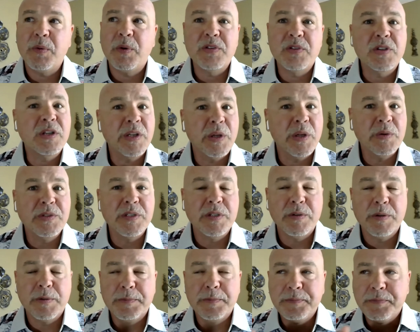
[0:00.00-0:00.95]
with was the
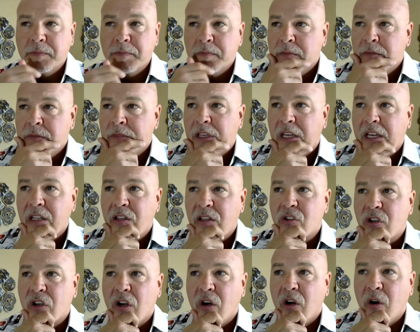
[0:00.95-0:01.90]
closing room.
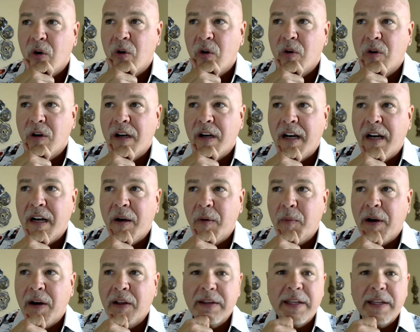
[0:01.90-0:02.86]
And so
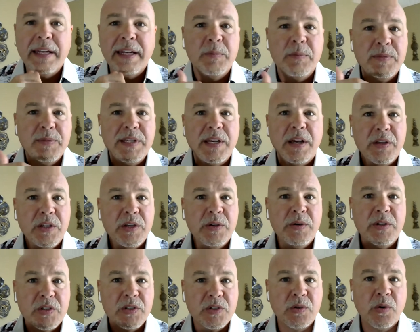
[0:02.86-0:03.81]
um, I'll let him tell
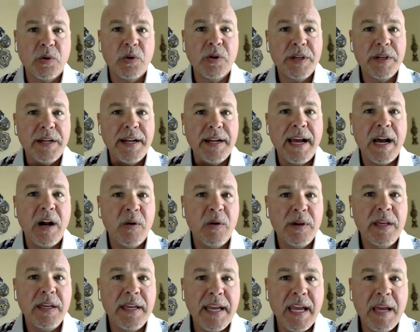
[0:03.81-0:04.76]
you his story and
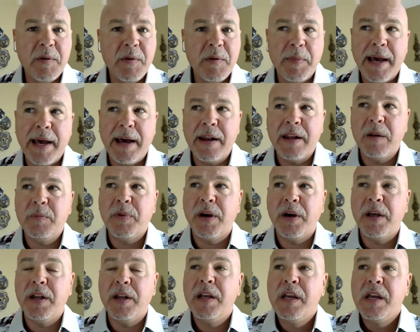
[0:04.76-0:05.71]
how he came about it.
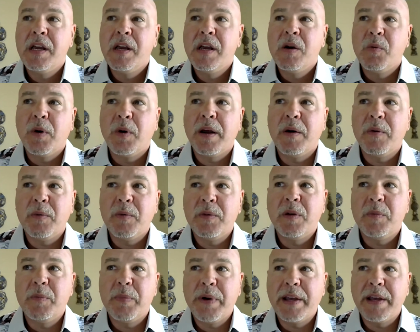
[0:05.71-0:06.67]
But what
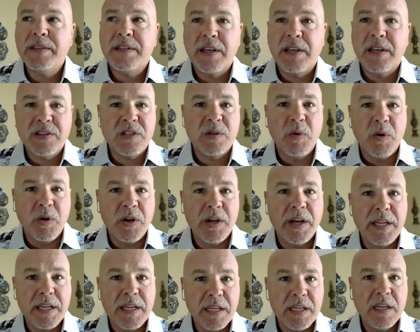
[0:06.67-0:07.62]
the best
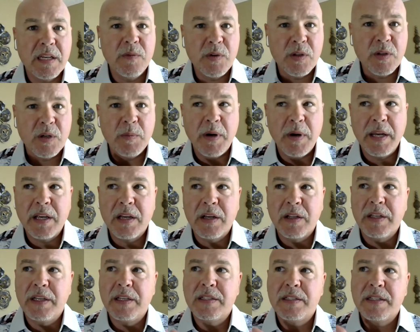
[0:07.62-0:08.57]
testimony I can give you to
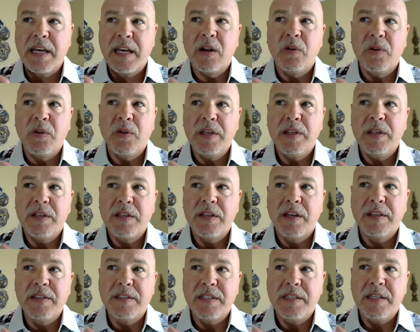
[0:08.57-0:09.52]
Michael is not only
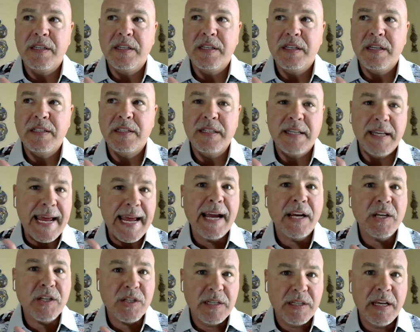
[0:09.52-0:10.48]
does he is he an
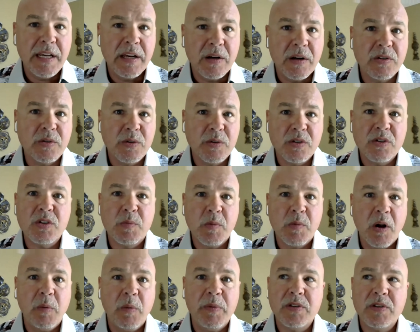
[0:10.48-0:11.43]
action taker, so he's a
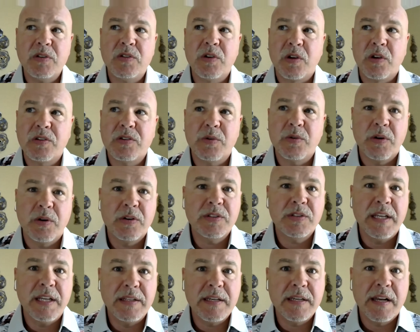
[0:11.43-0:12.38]
small business owner, so
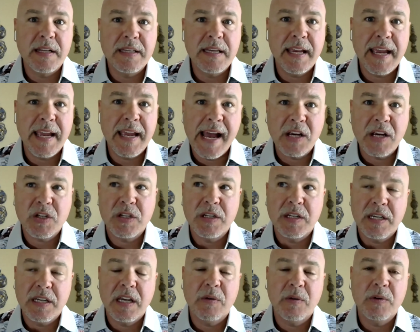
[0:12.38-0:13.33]
understands how to take
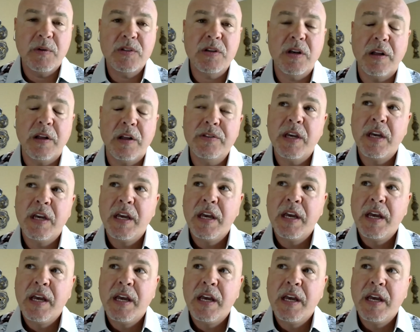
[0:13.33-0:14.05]
action and get results.